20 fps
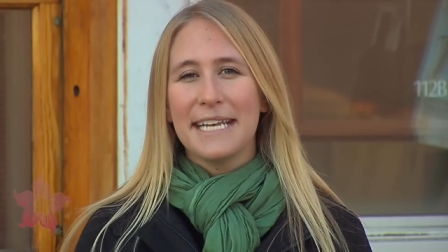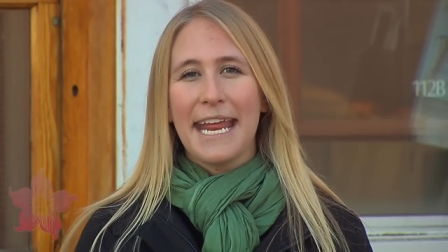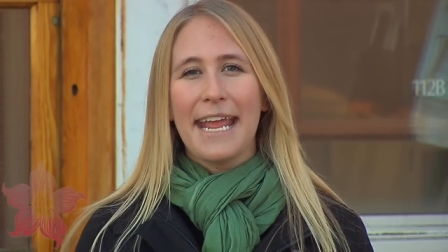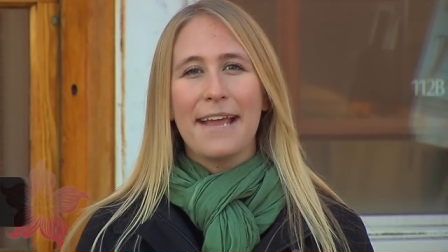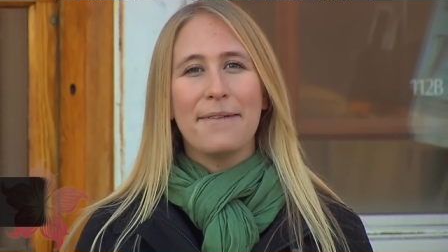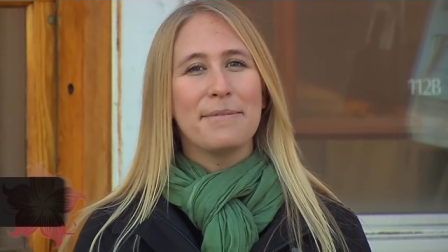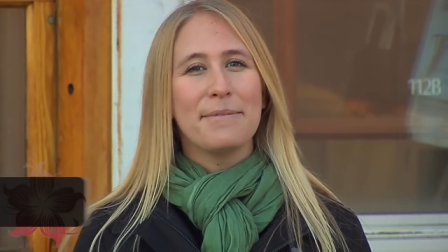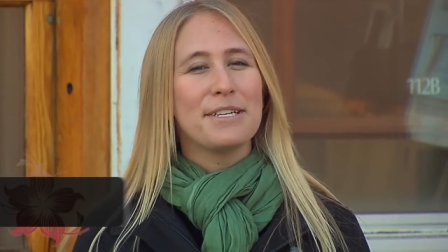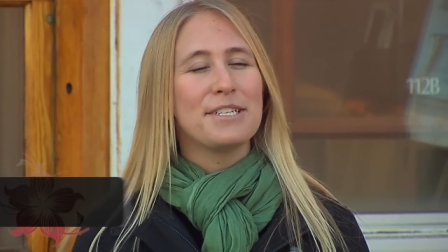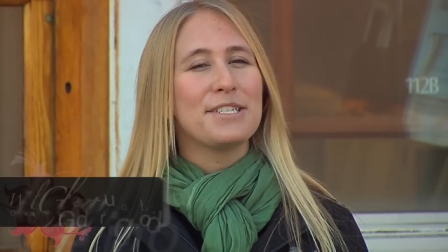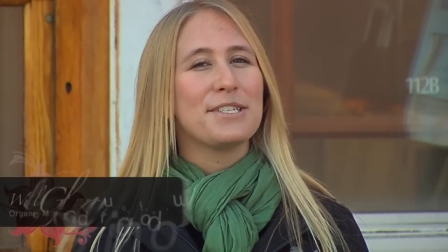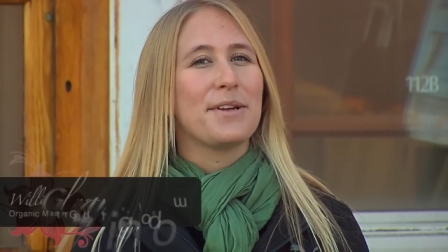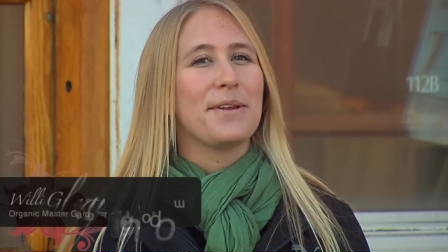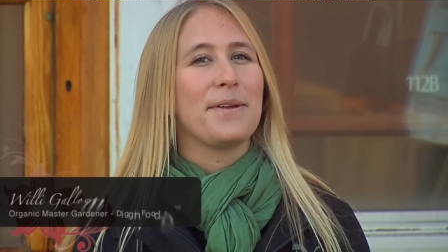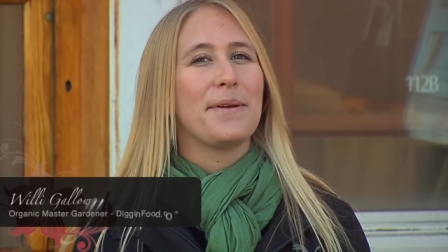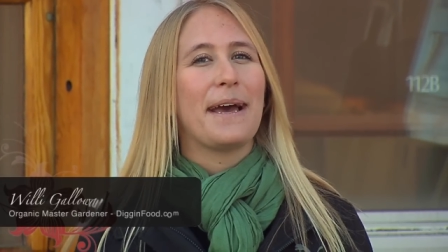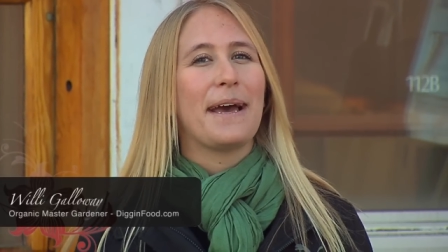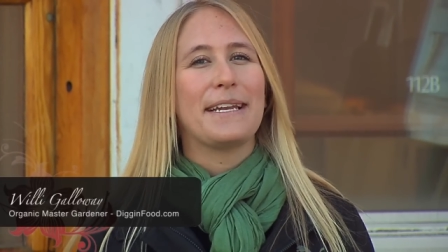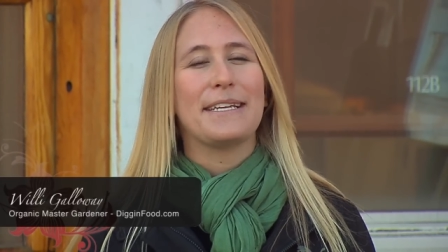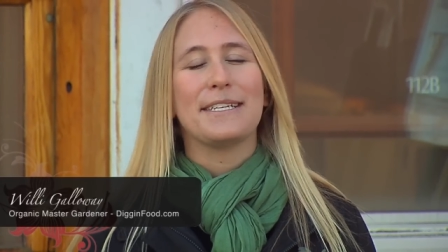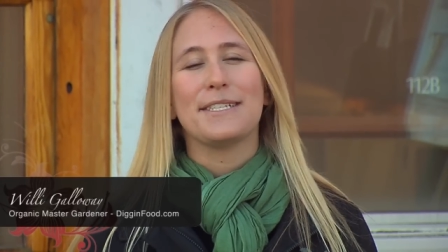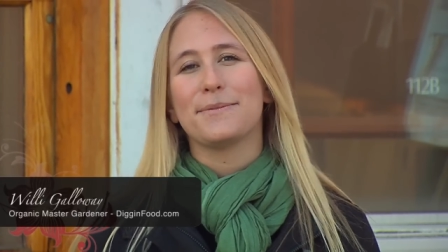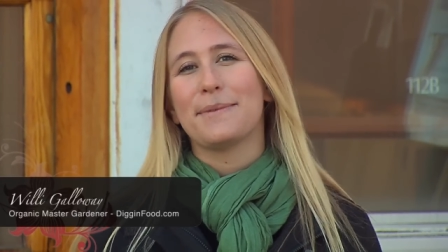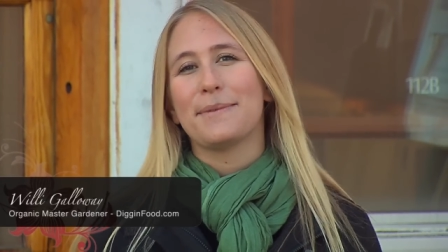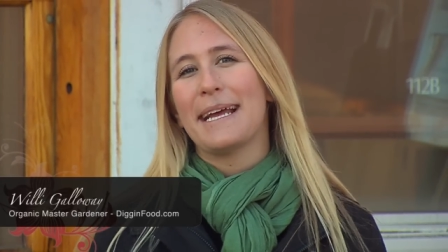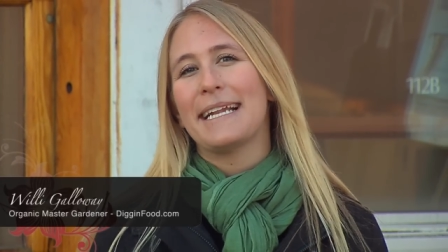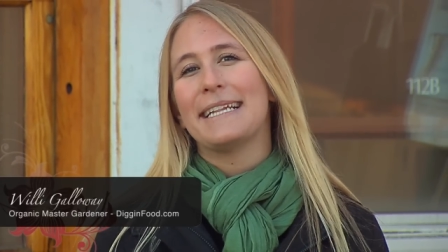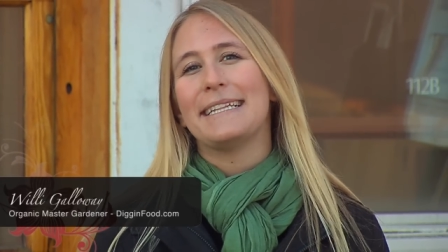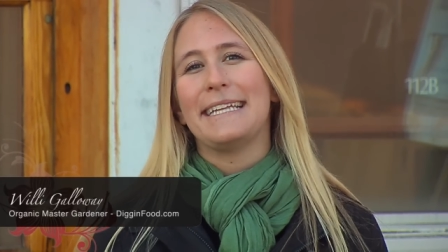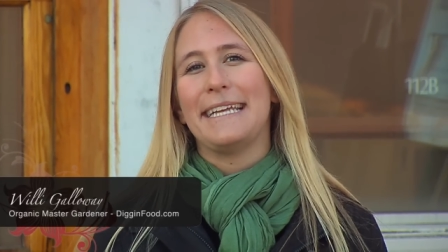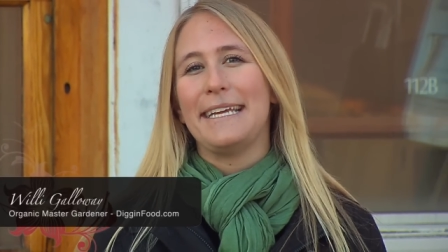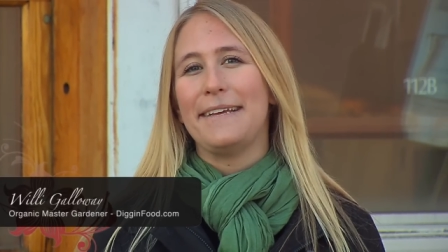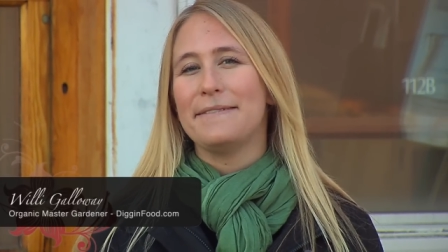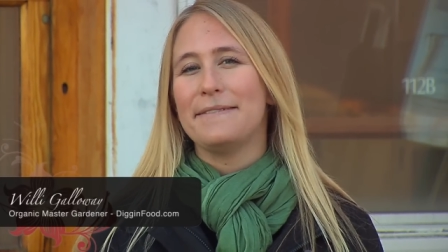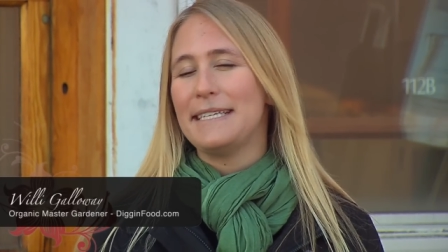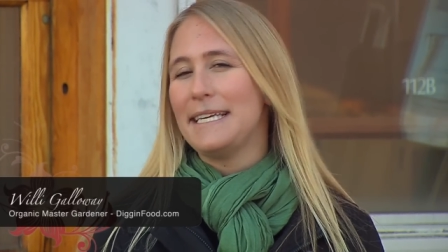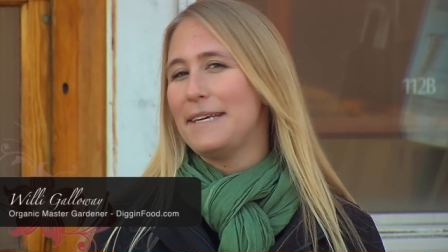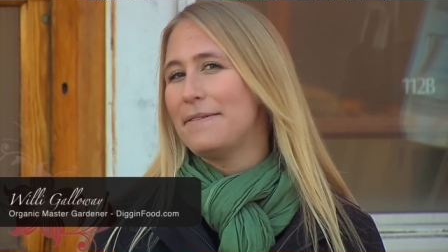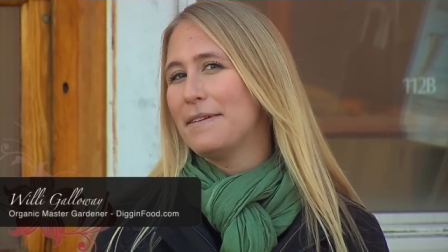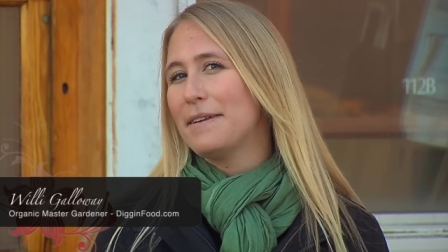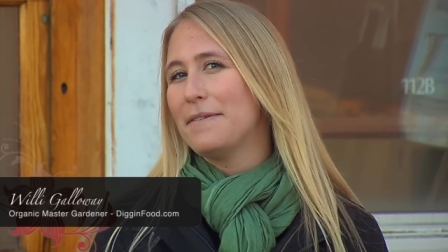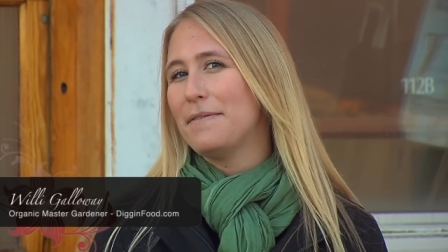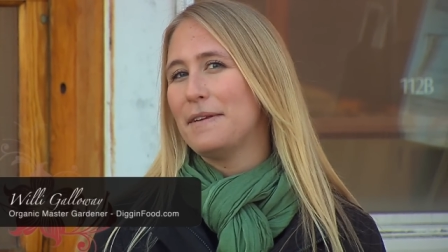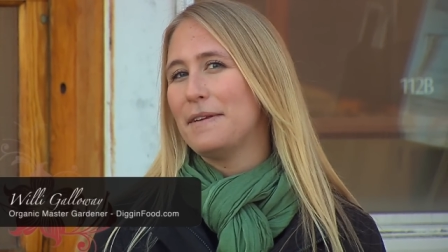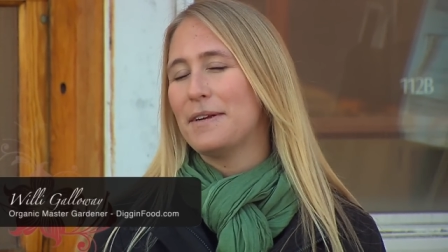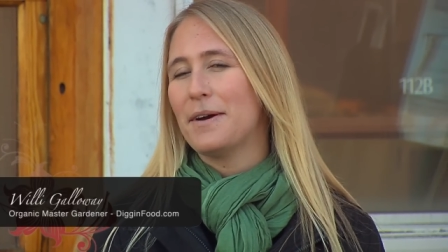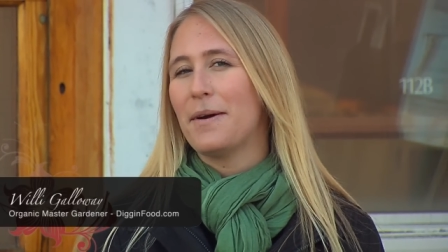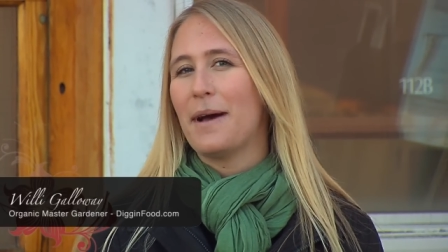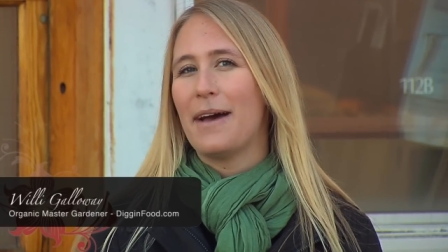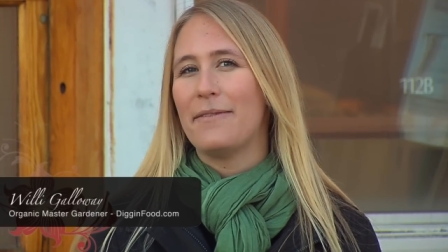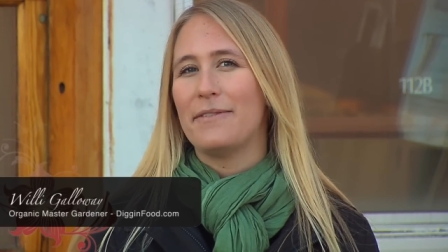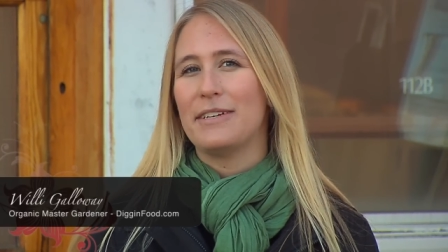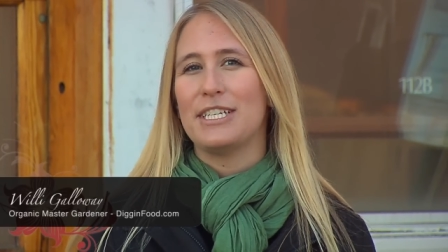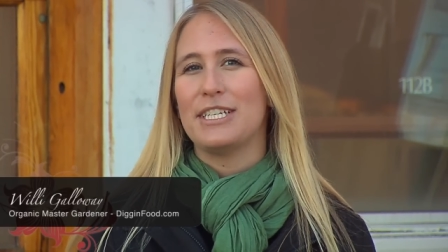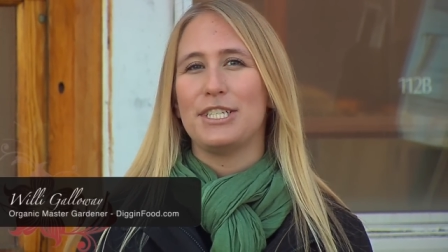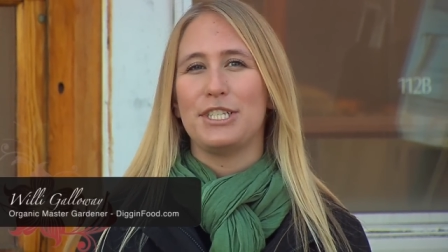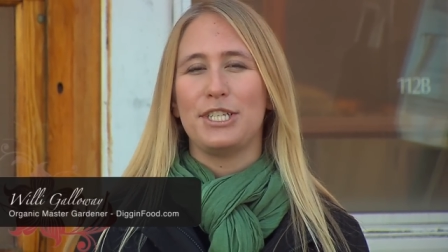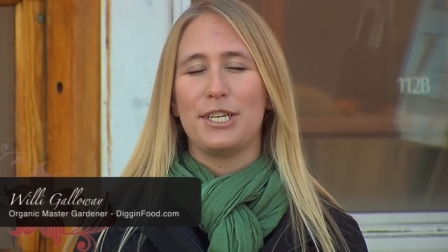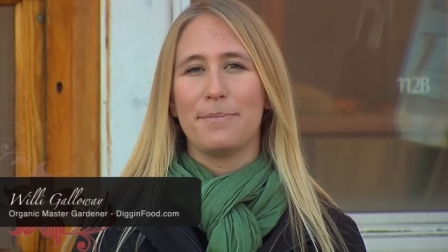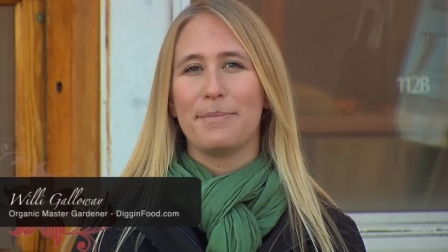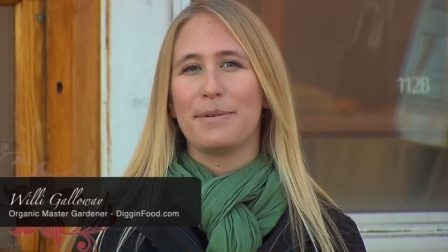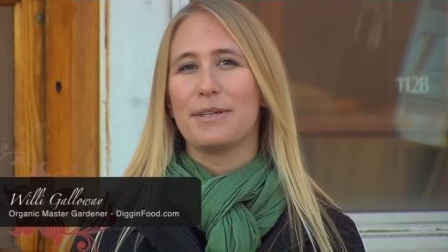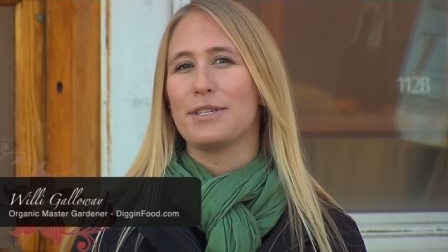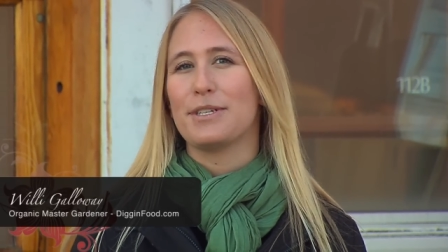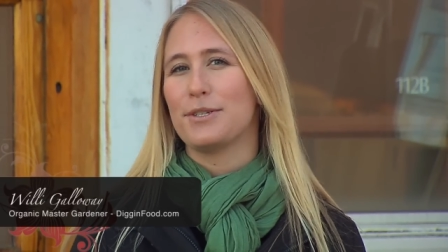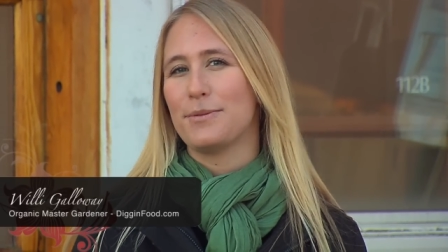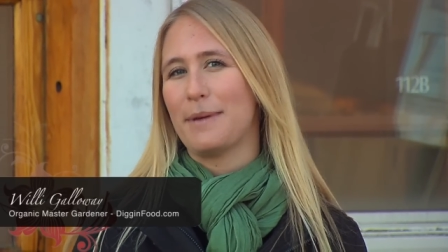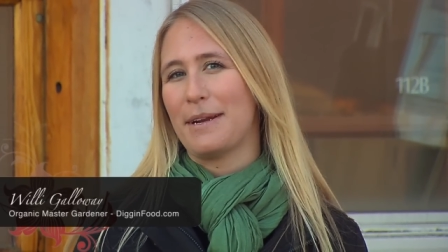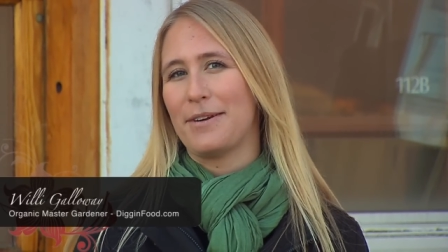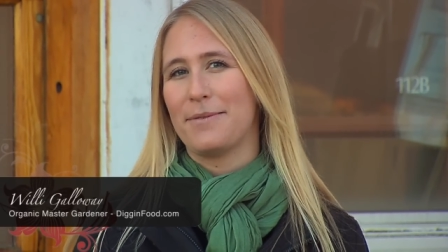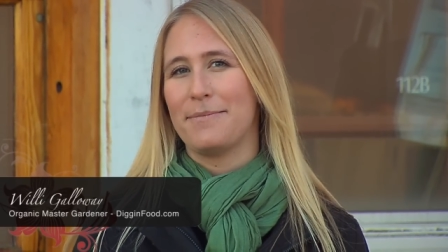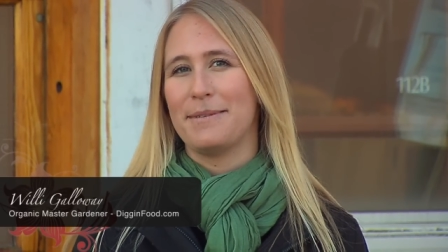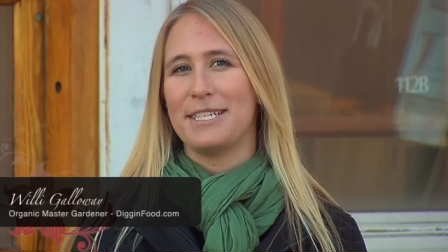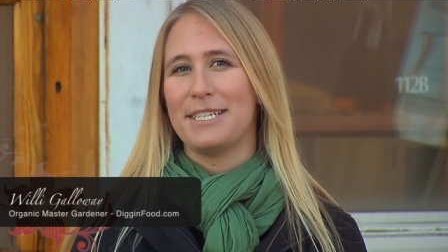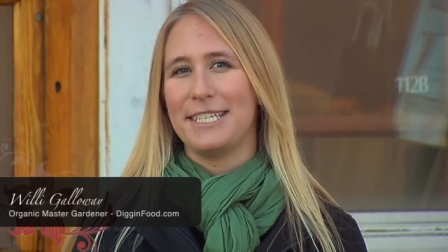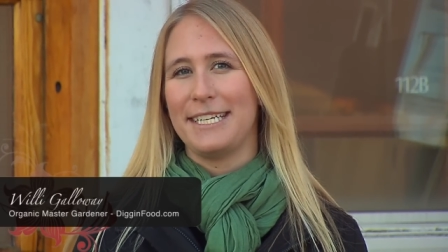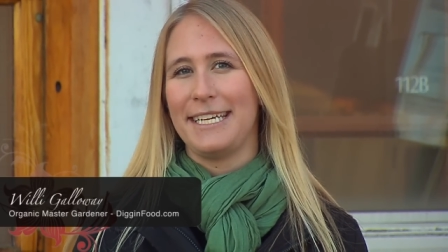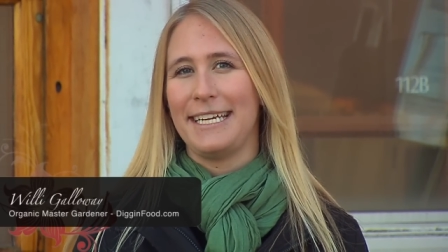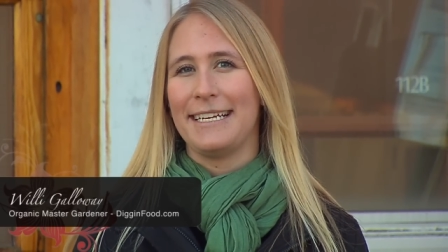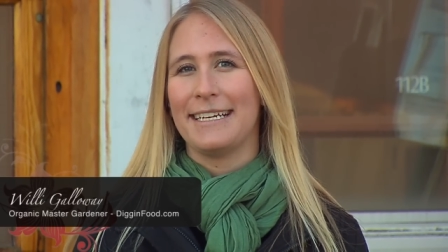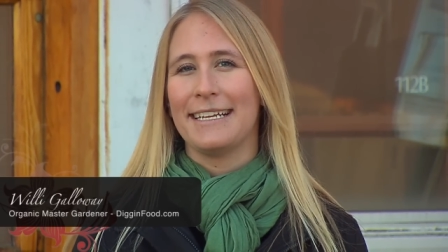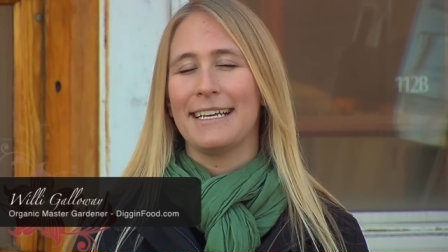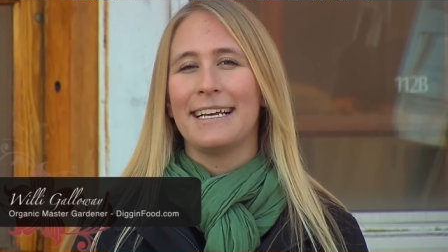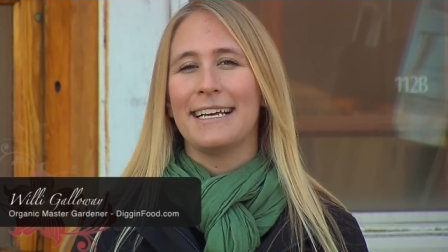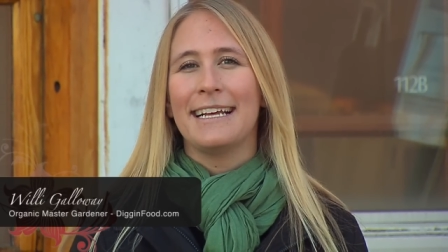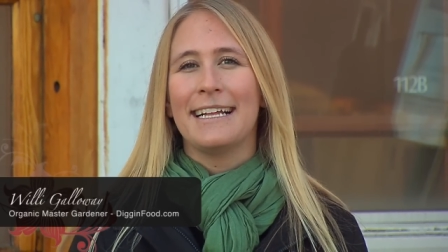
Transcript: today I'm going to show you how to shred leaves even if you don't have a chipper shredder machine.